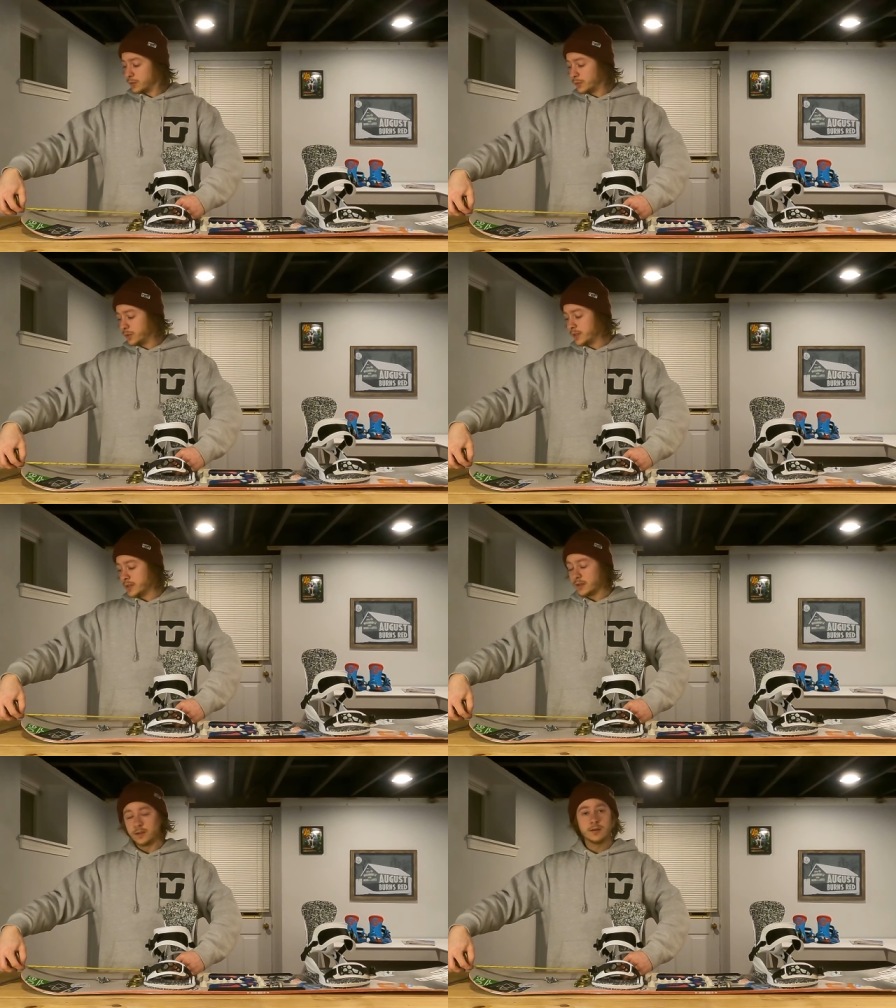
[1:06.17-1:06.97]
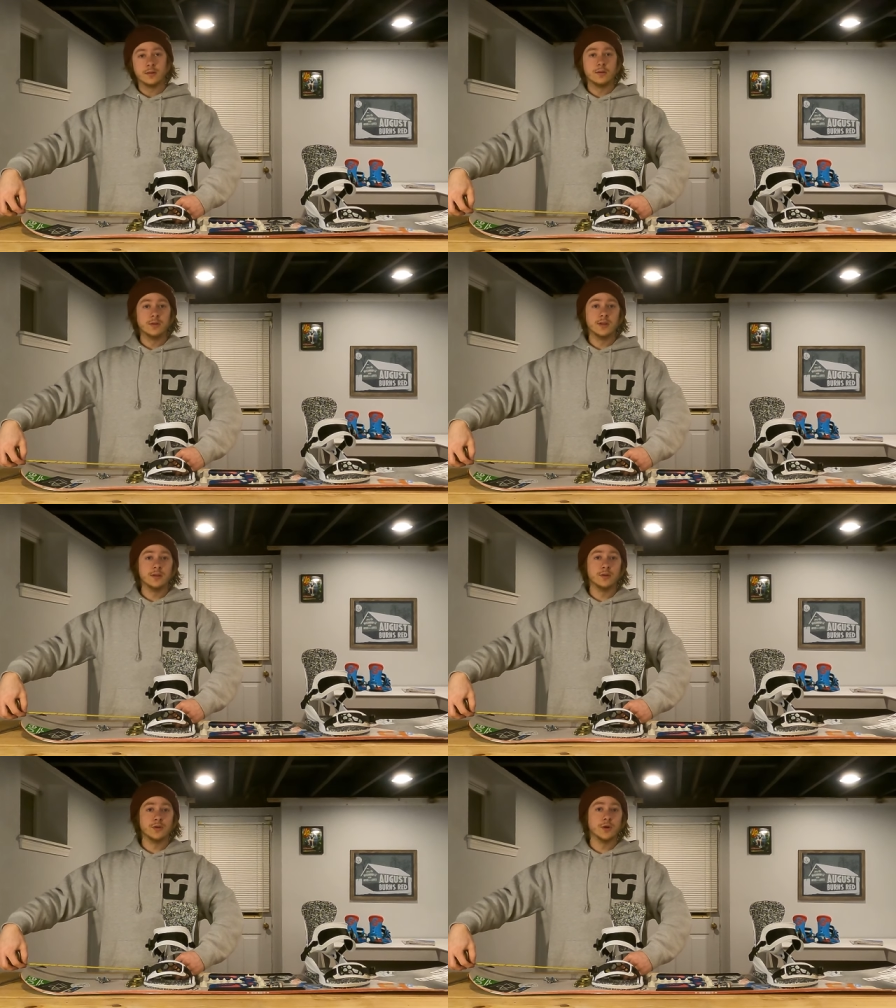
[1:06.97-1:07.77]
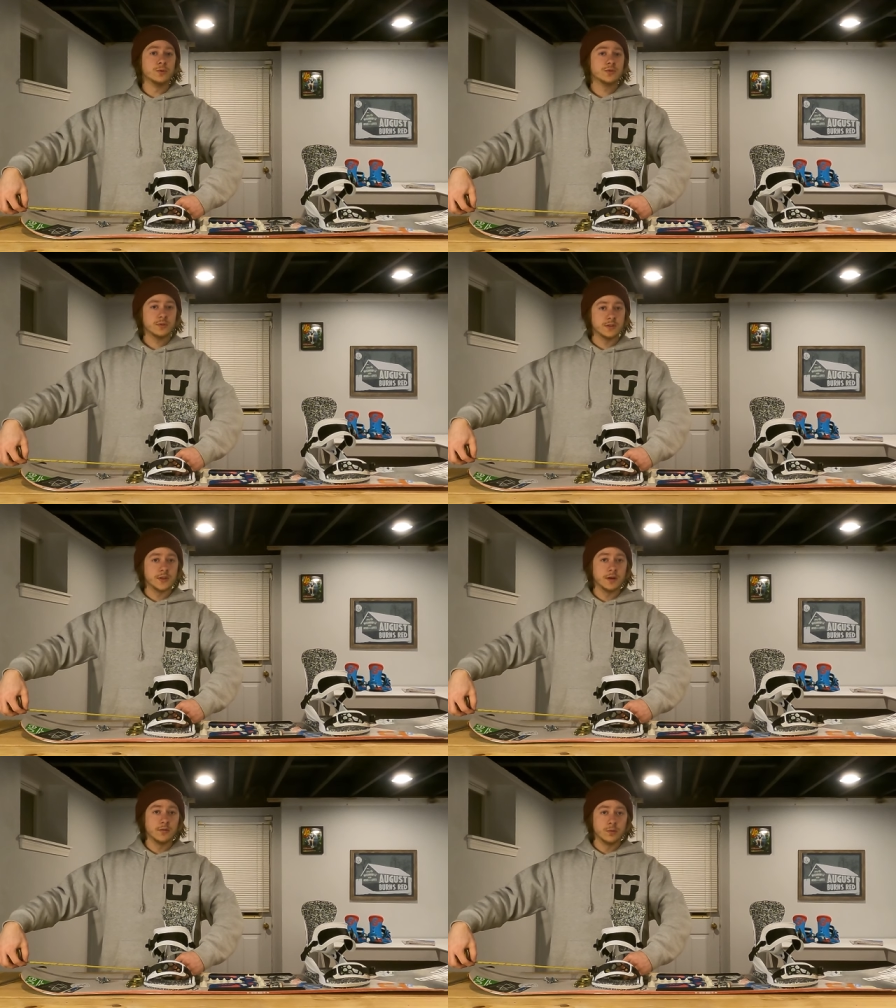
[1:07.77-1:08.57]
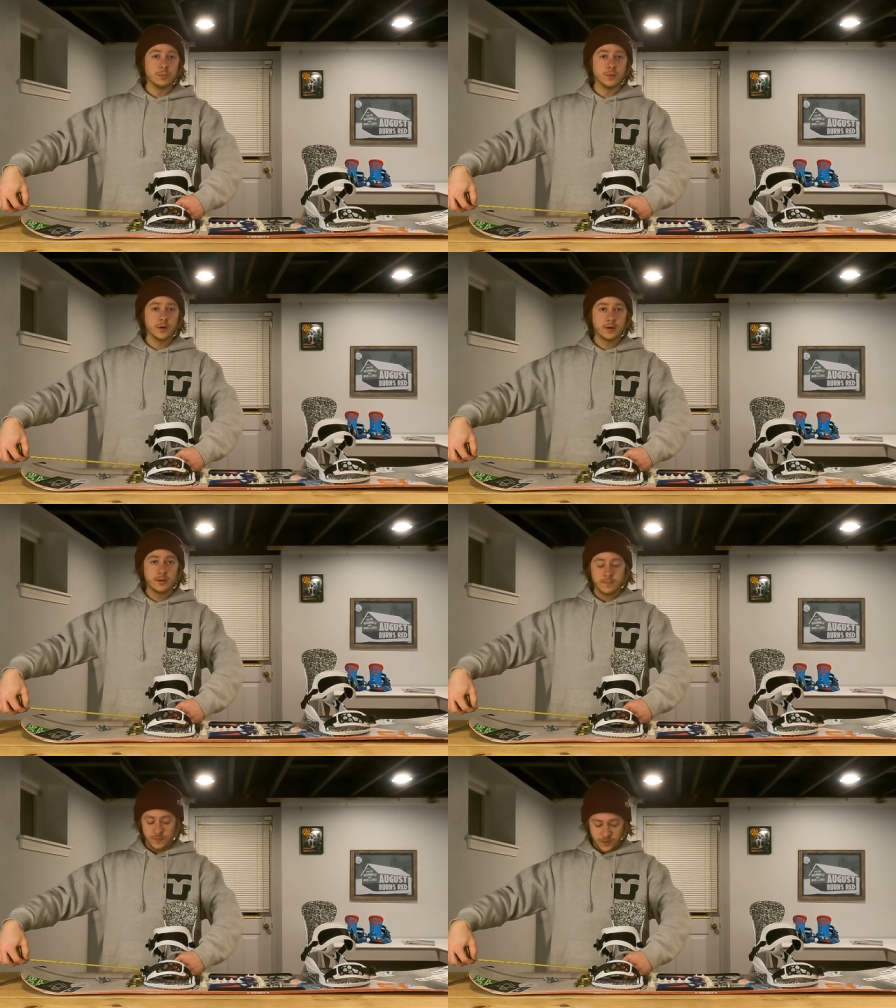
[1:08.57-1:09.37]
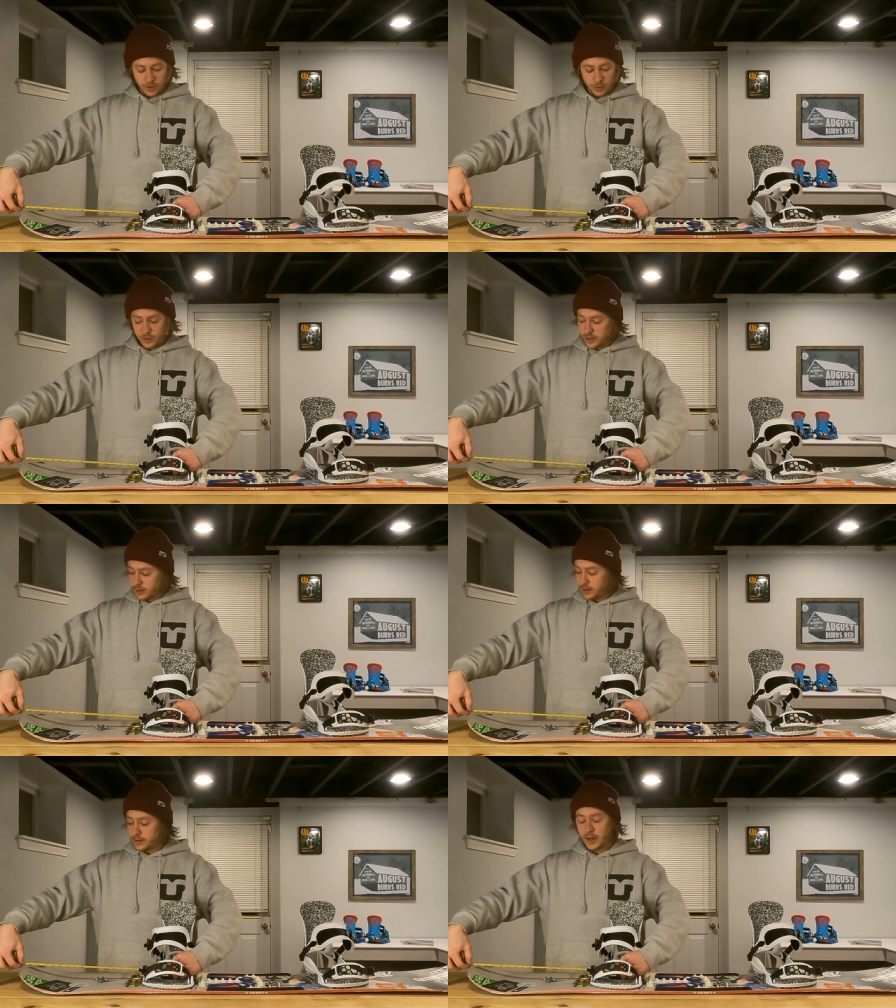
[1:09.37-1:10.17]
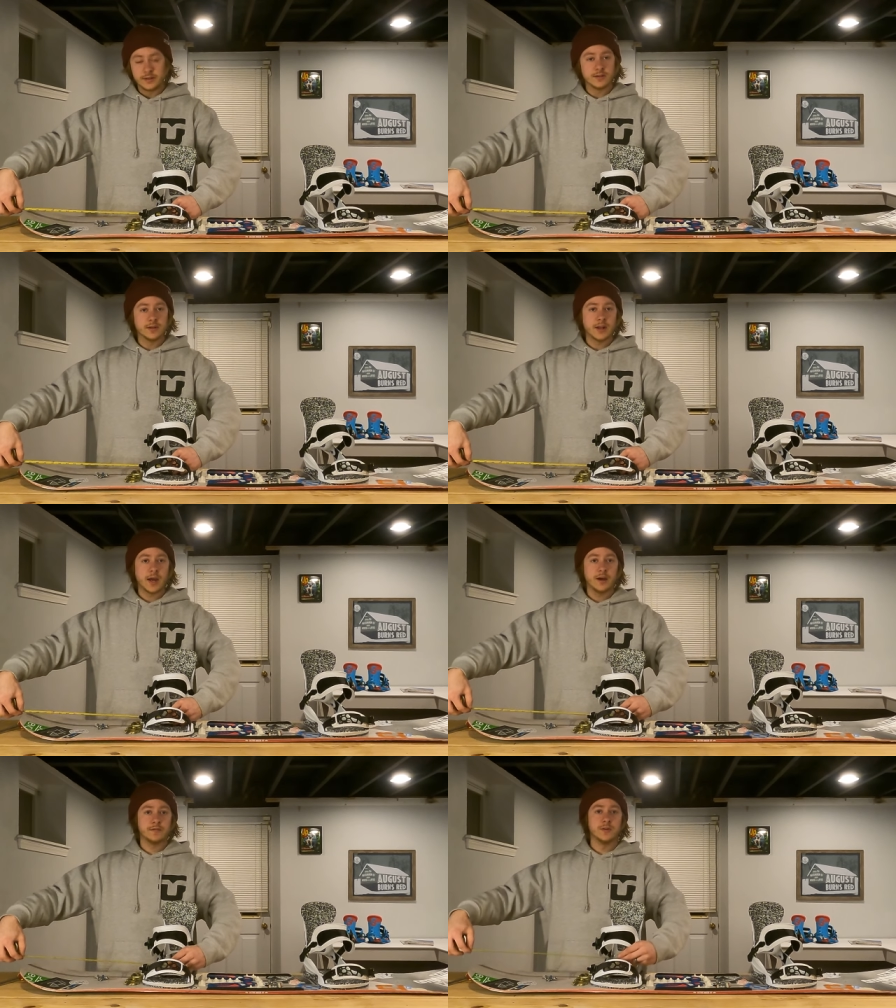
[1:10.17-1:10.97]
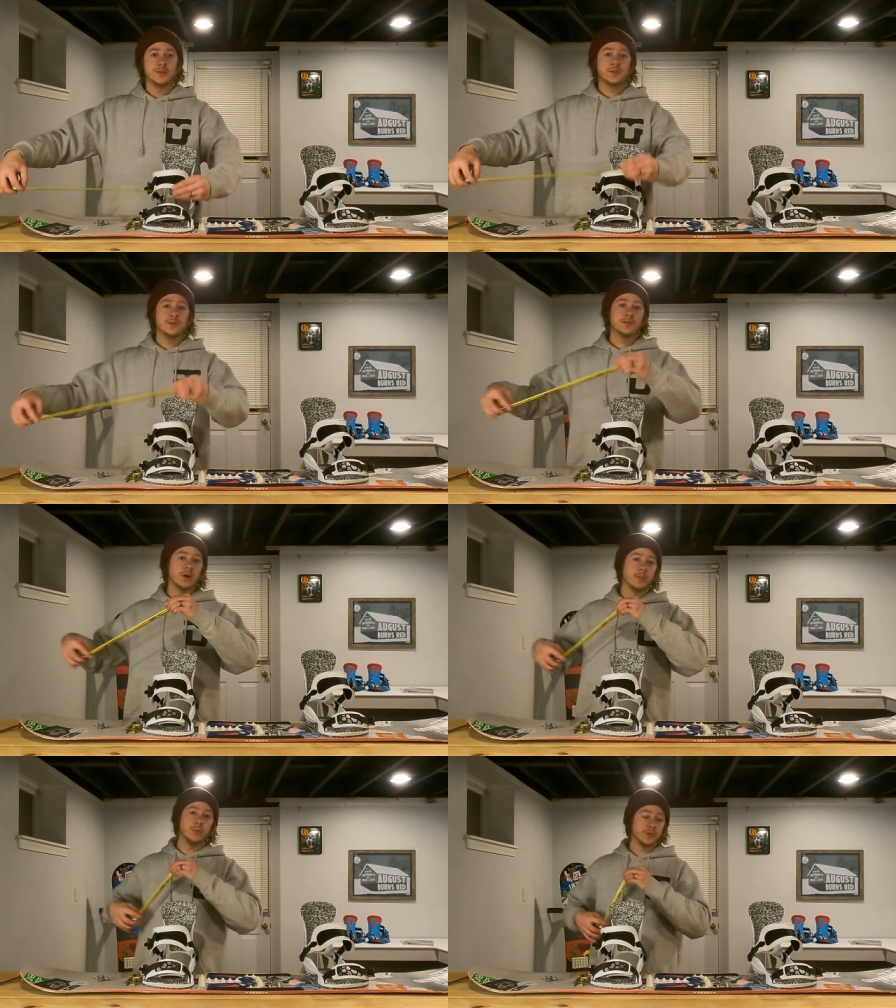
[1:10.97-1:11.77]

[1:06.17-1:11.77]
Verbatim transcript: to the either nose or the tail of the board. I'm going 19.5 inches on